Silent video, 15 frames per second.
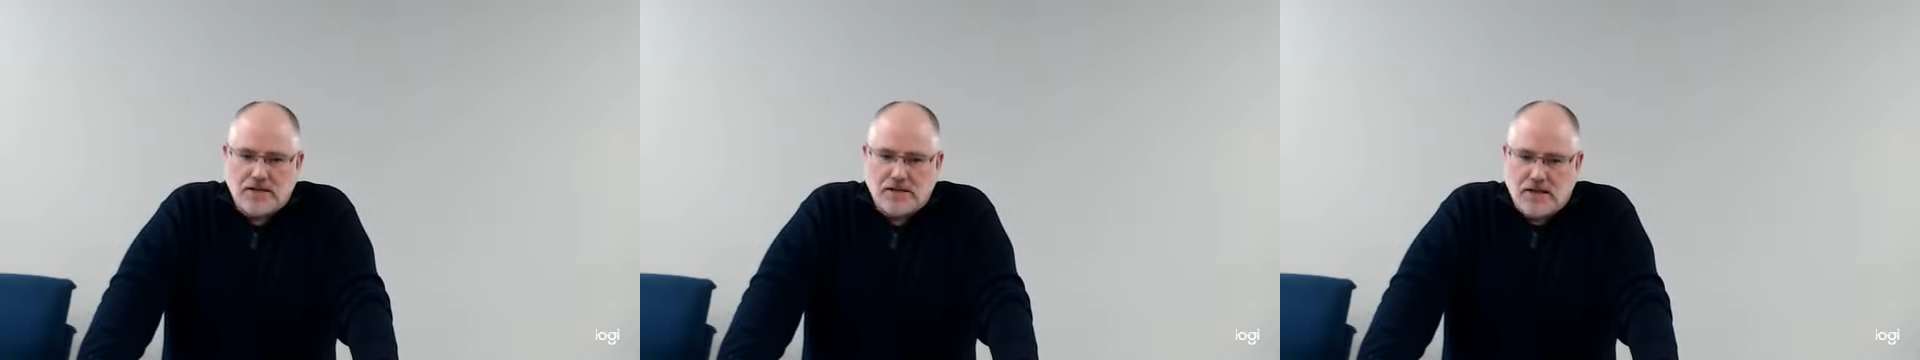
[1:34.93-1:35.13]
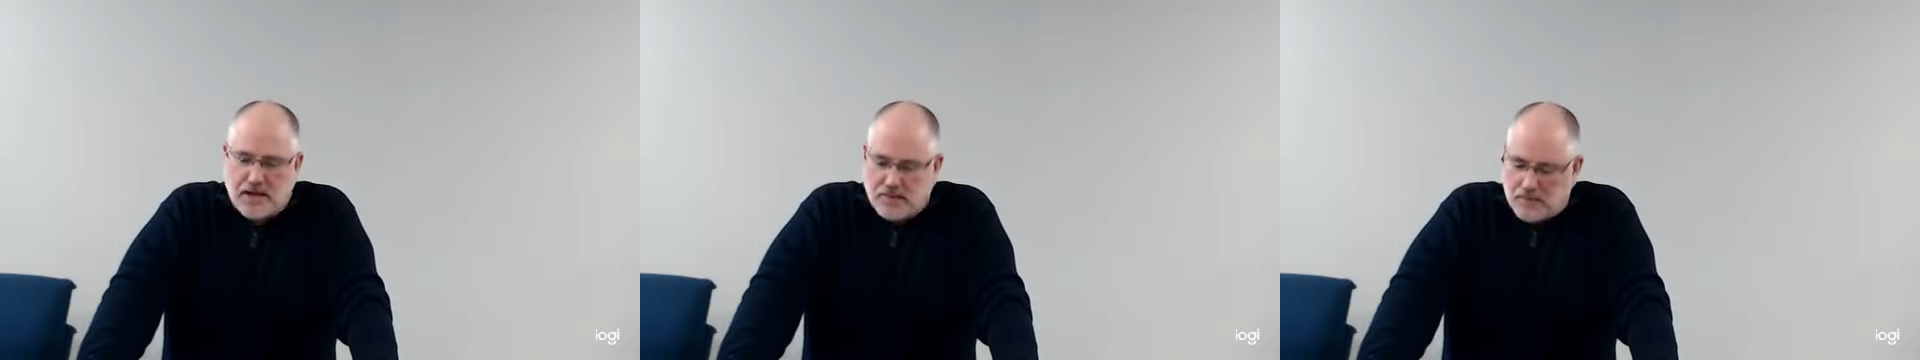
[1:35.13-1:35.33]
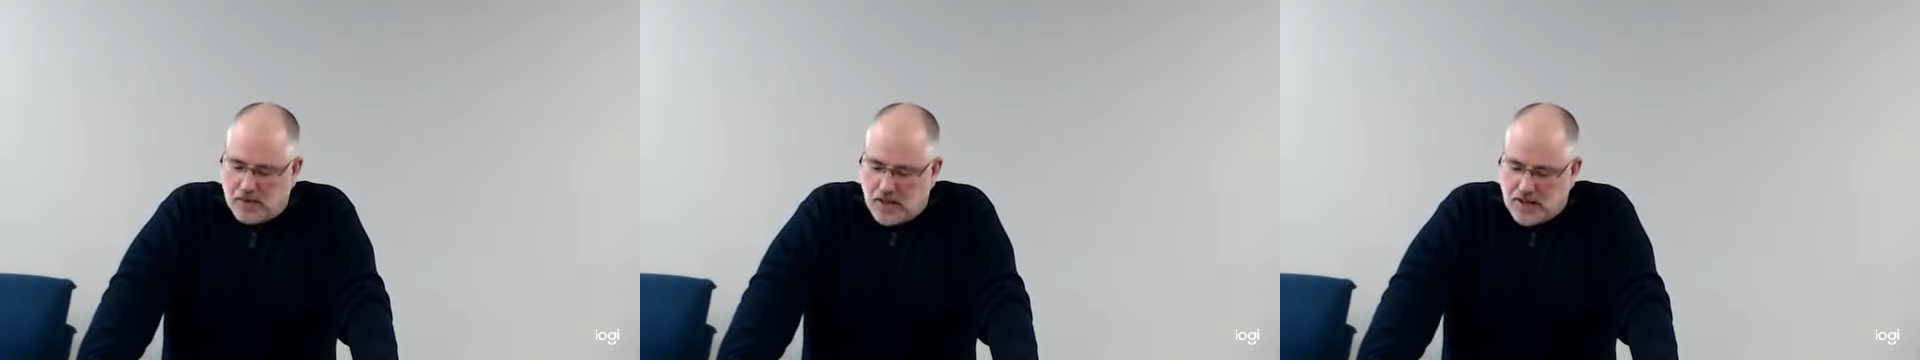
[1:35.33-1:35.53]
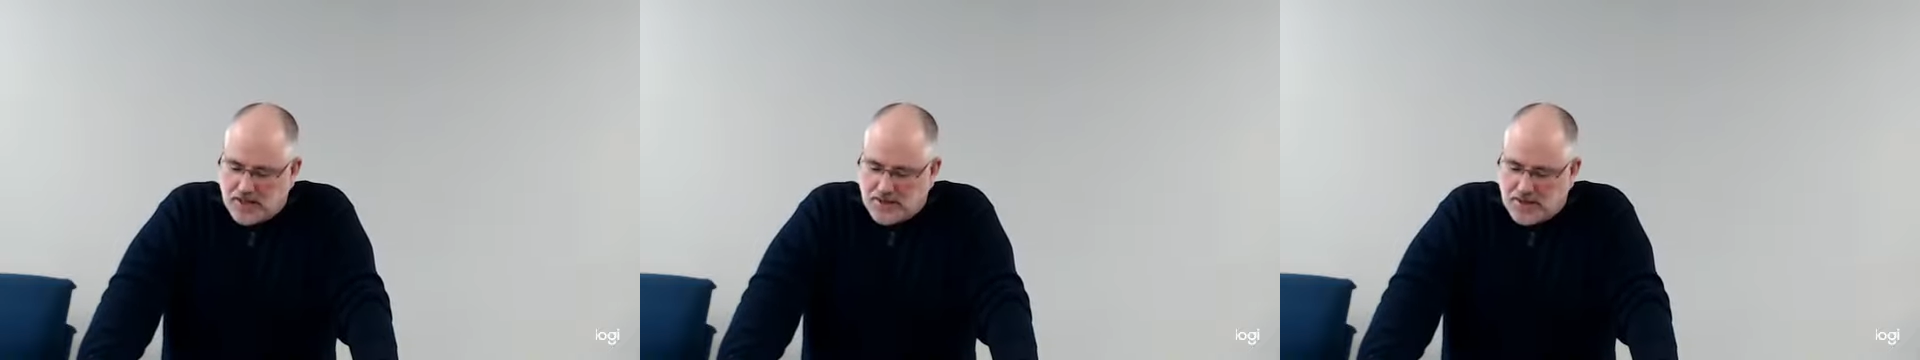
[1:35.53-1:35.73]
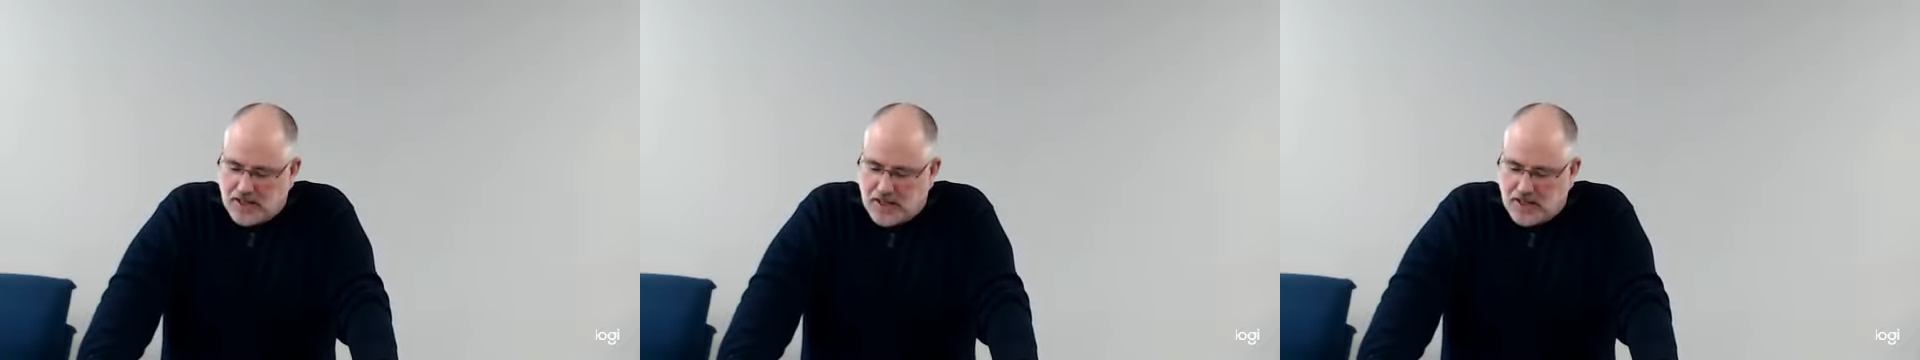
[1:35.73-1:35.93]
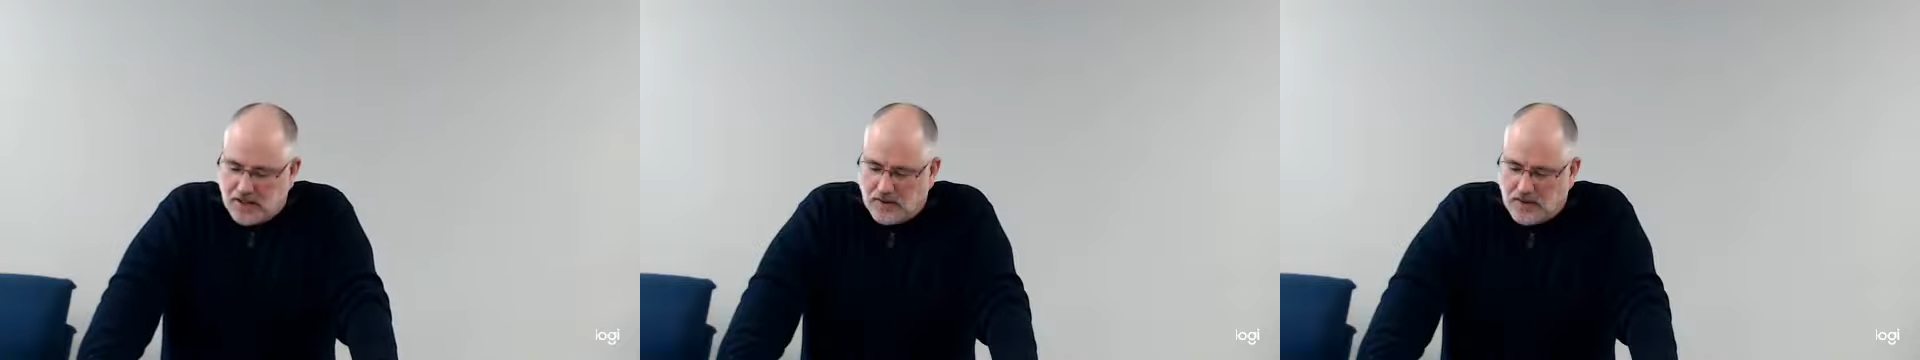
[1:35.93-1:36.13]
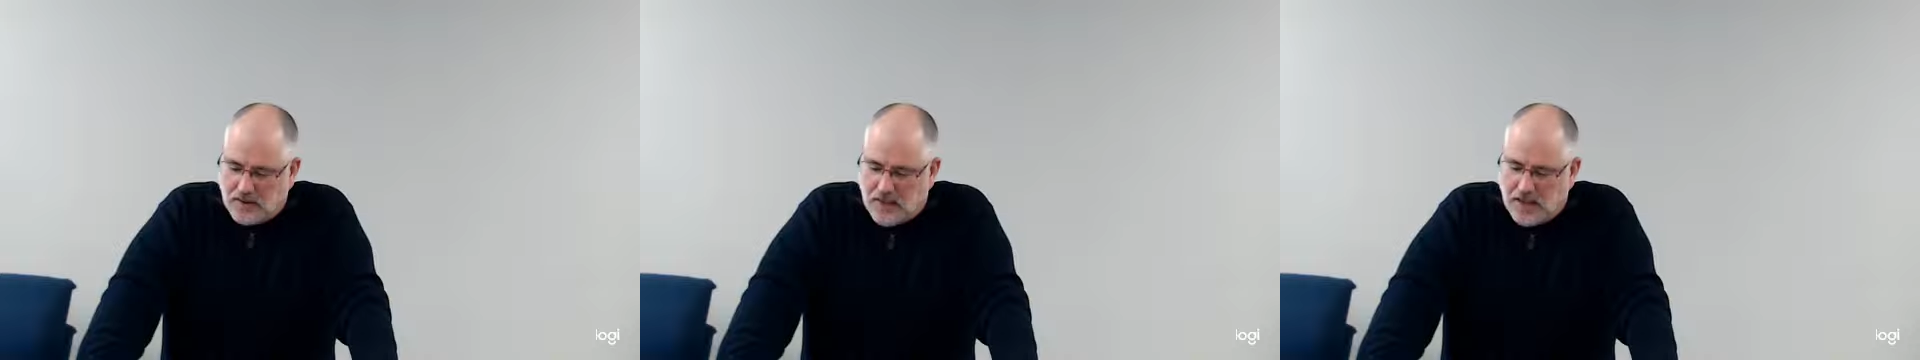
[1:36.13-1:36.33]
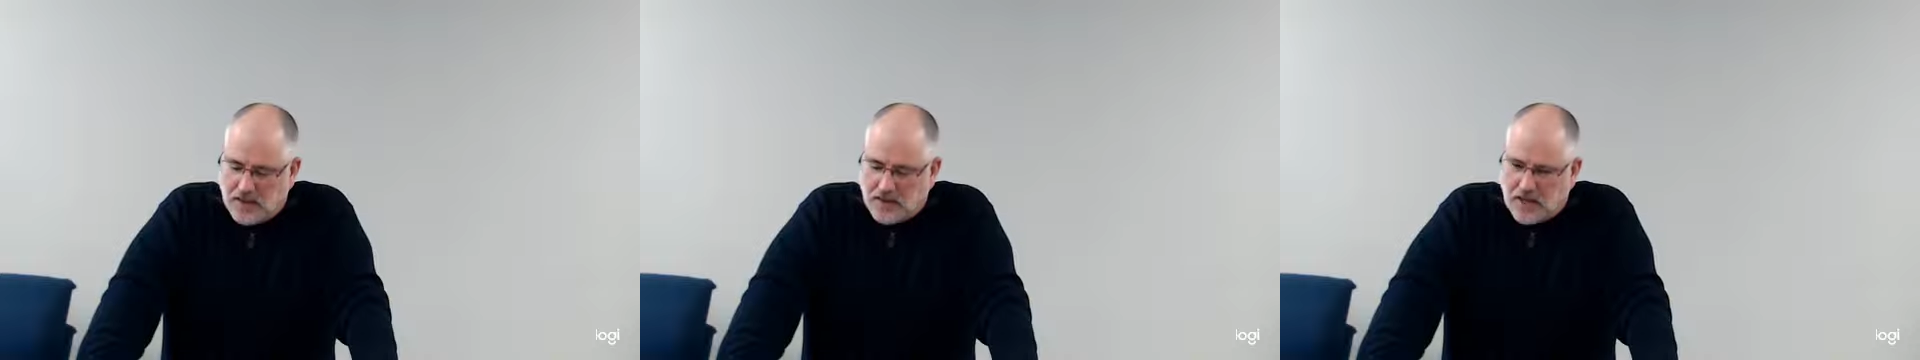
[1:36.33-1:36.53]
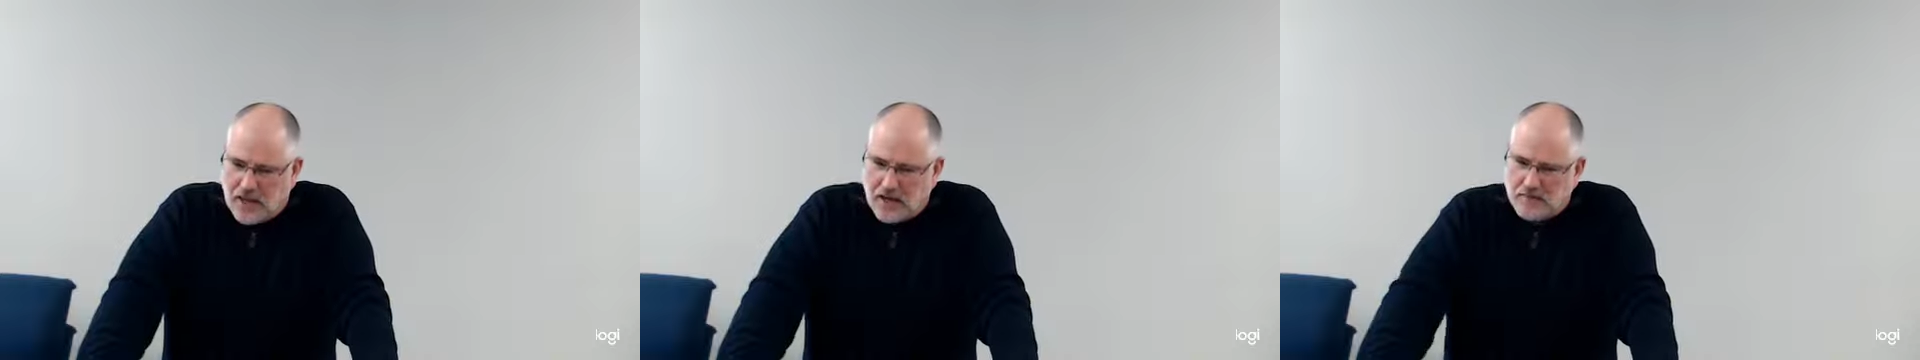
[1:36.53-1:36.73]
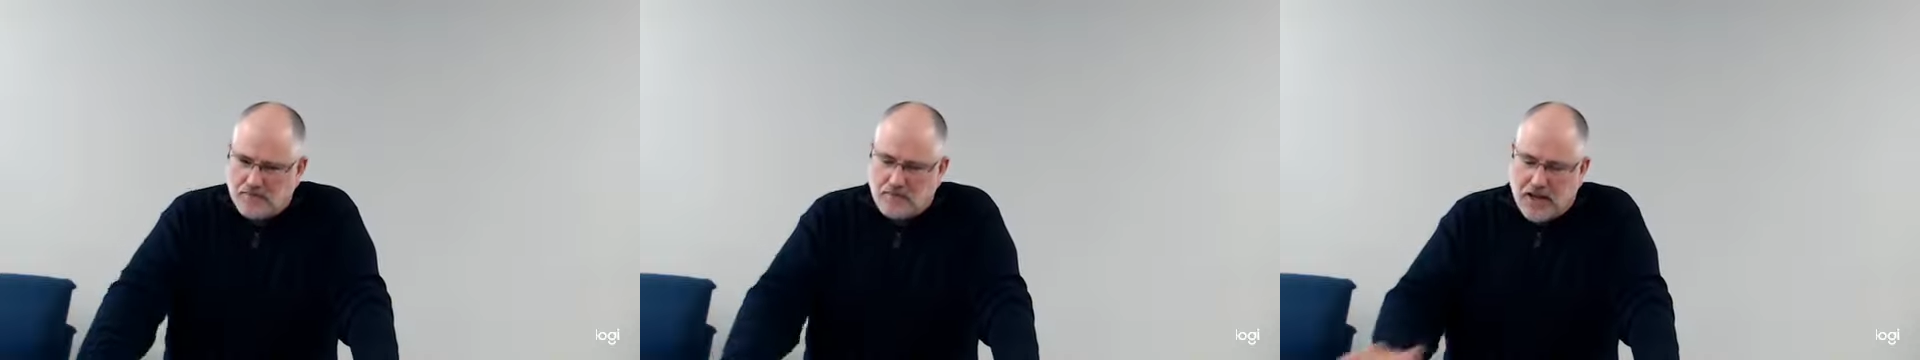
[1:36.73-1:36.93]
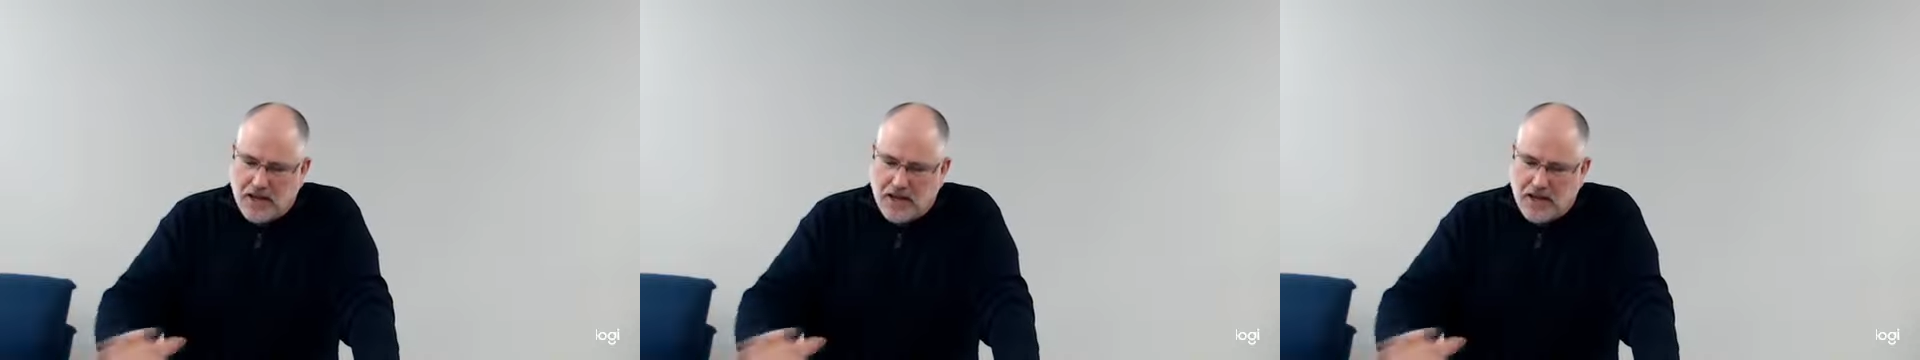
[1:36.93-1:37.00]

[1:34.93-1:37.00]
to take place in England that kind of